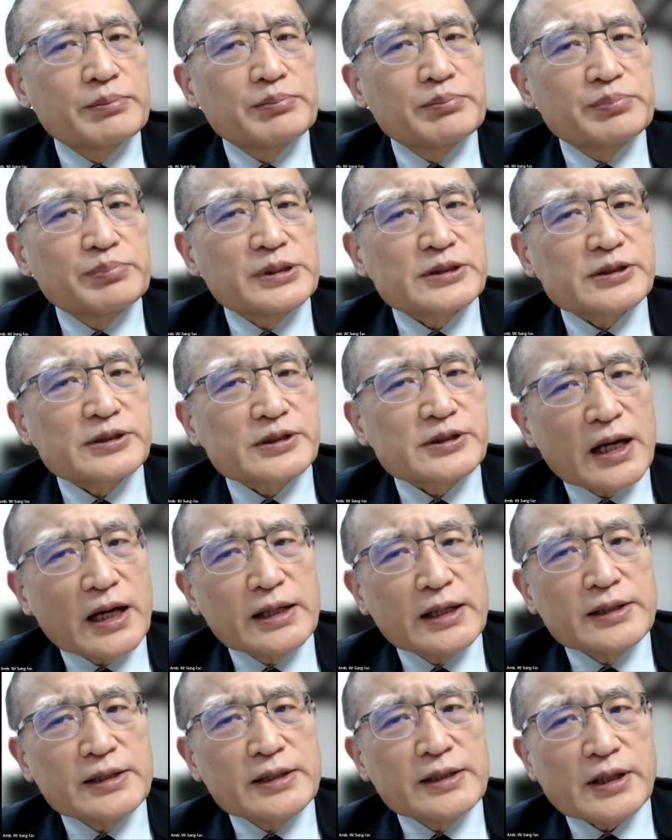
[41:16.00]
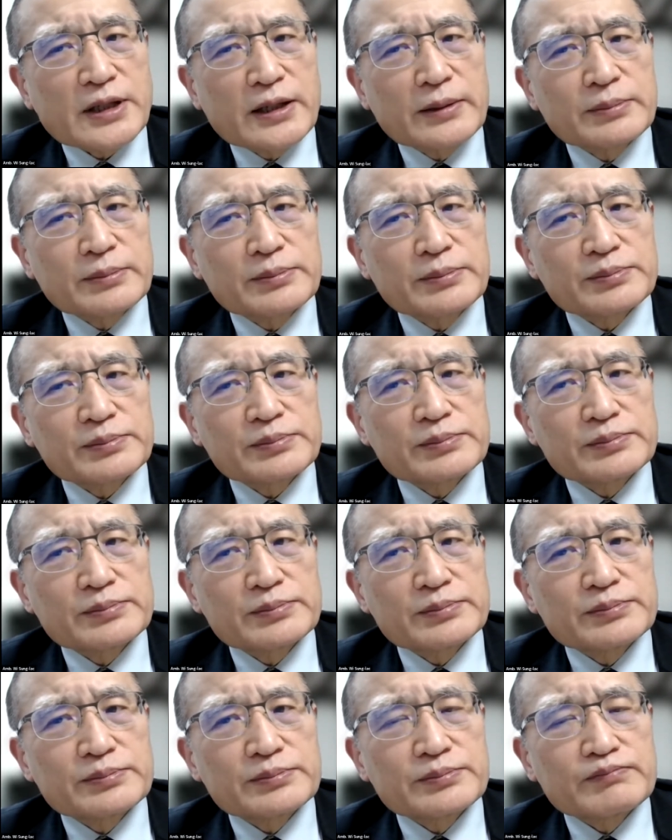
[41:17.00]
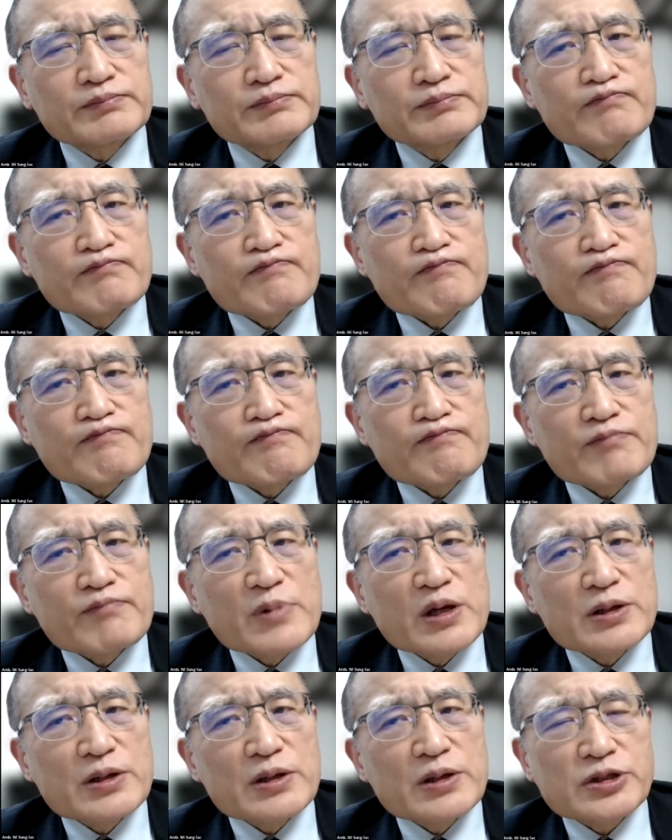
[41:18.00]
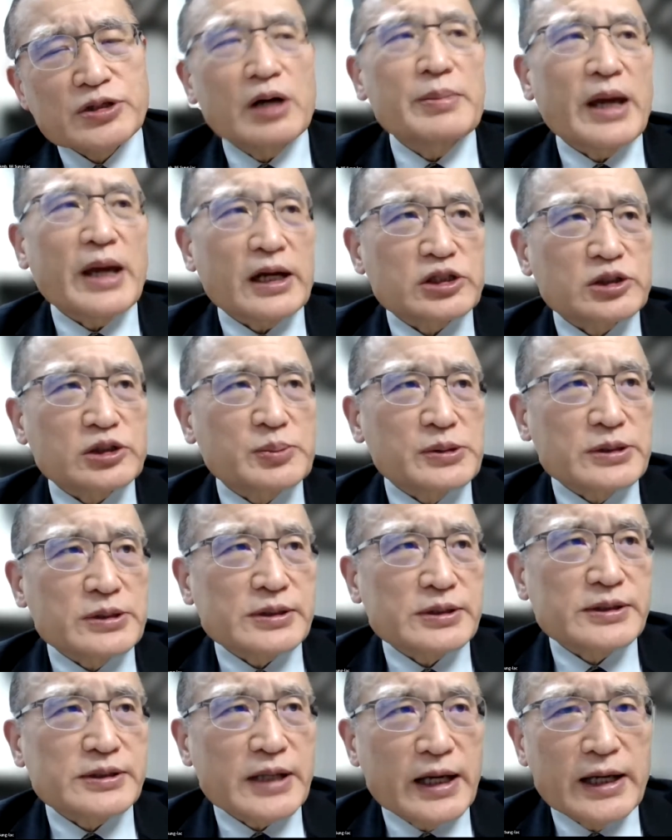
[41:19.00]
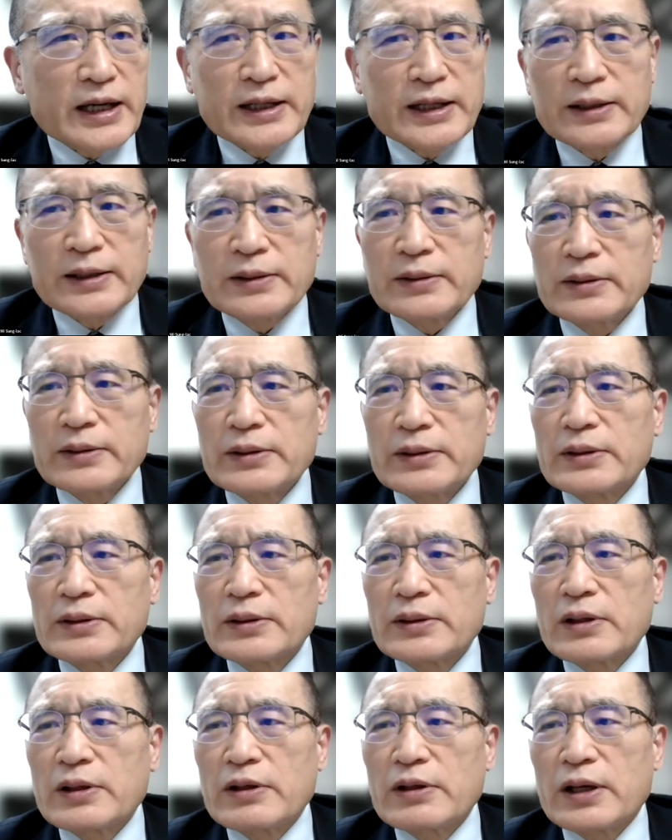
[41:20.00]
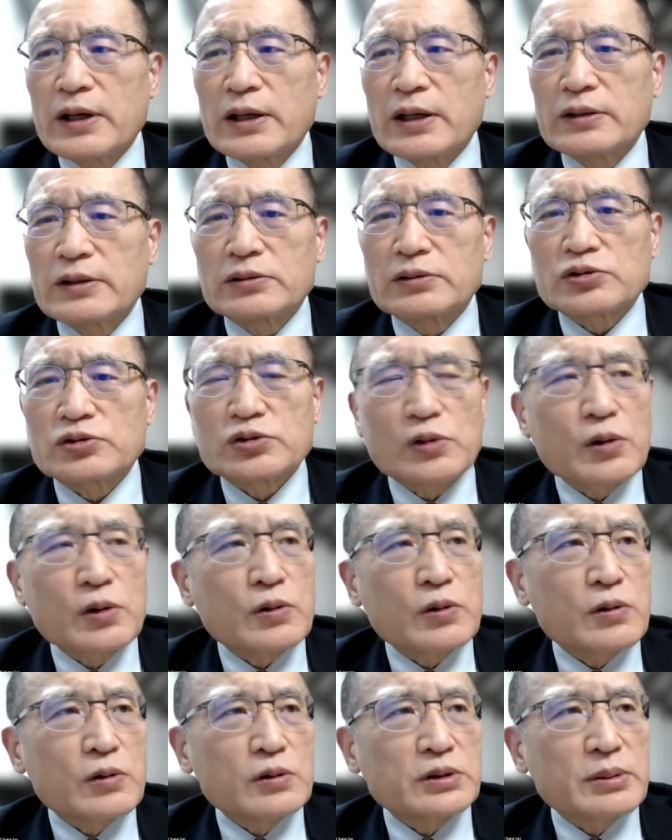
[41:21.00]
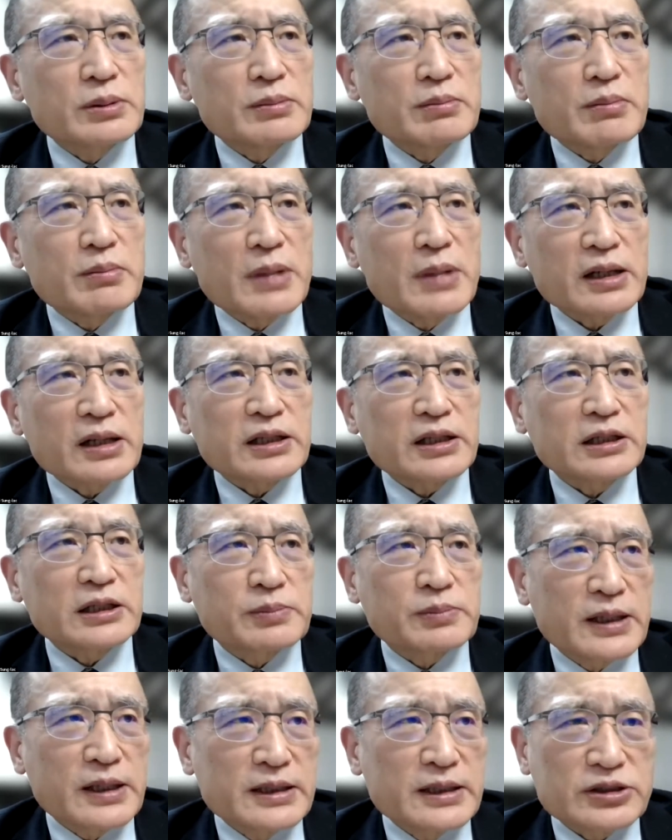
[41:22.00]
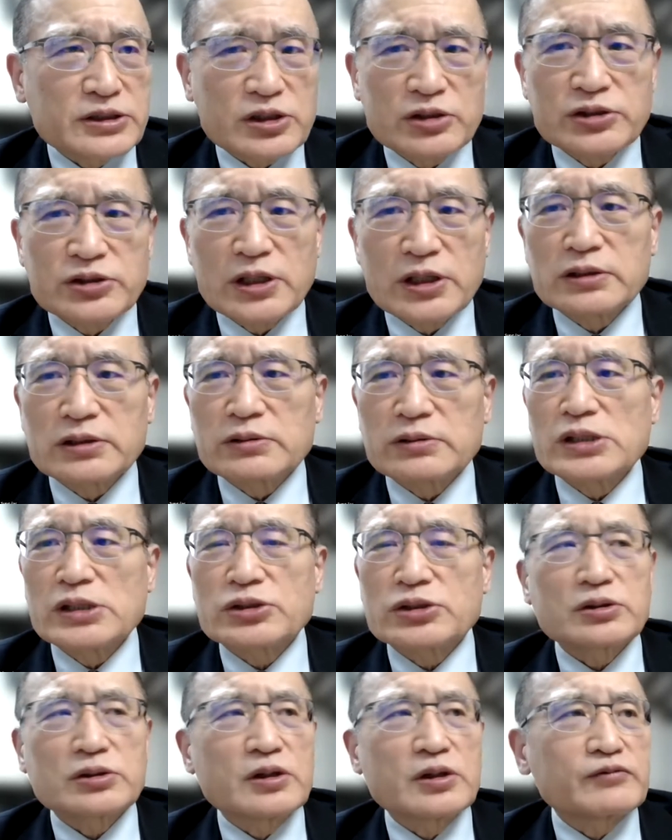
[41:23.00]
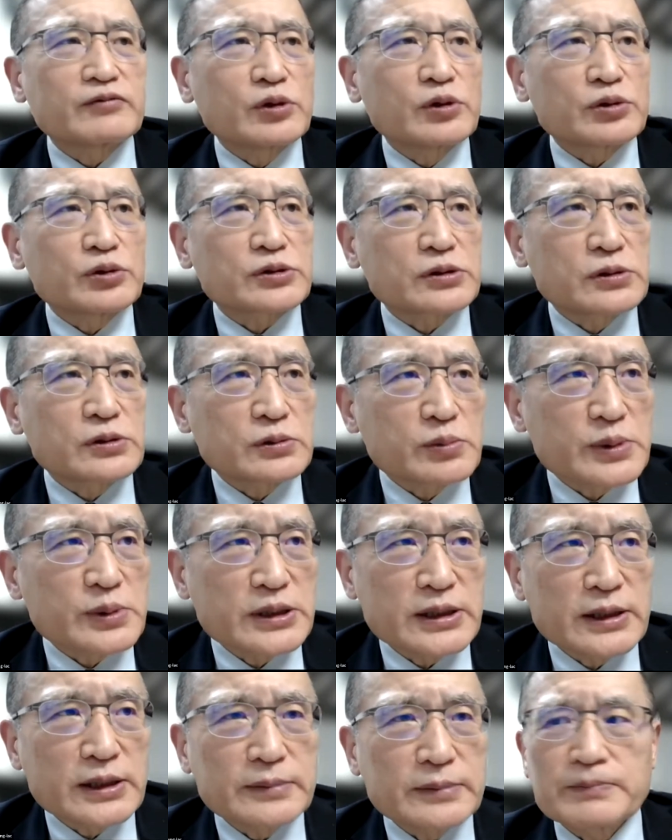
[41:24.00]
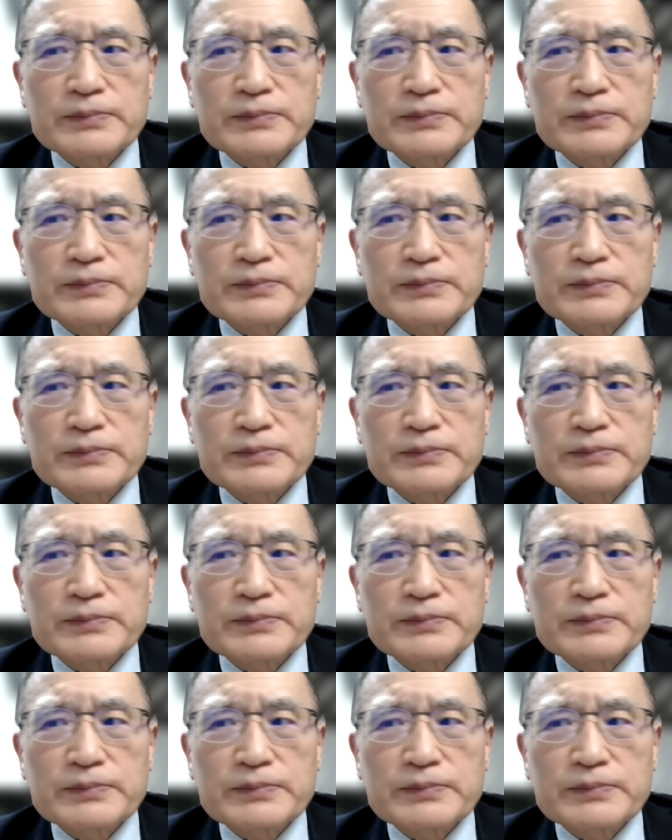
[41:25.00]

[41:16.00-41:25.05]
Besides, um, some experts say that the so-called marketplace generation of North Korea,